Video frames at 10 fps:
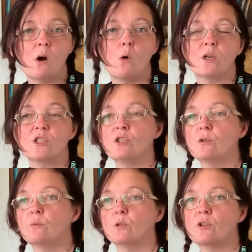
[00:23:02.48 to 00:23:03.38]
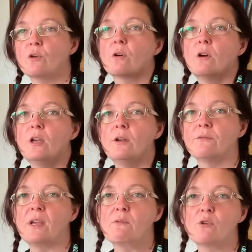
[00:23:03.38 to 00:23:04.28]
what your
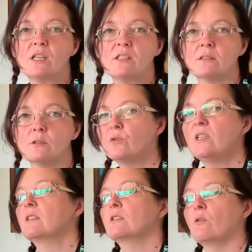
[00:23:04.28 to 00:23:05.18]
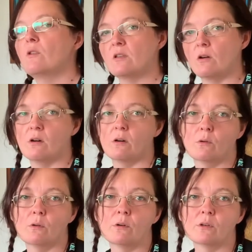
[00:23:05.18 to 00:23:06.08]
favorite unique stories are,
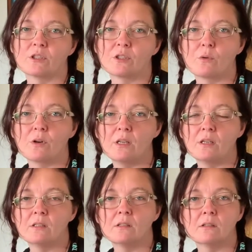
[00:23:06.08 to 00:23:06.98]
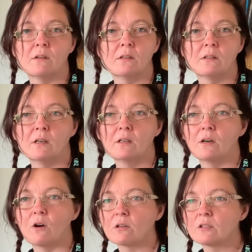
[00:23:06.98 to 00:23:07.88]
or story
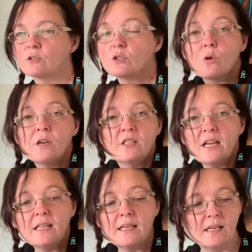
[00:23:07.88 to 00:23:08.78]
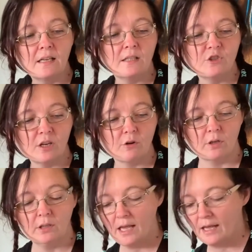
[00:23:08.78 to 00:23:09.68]
arcs, or storytelling in
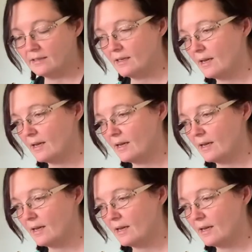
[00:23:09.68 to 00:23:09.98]
general, and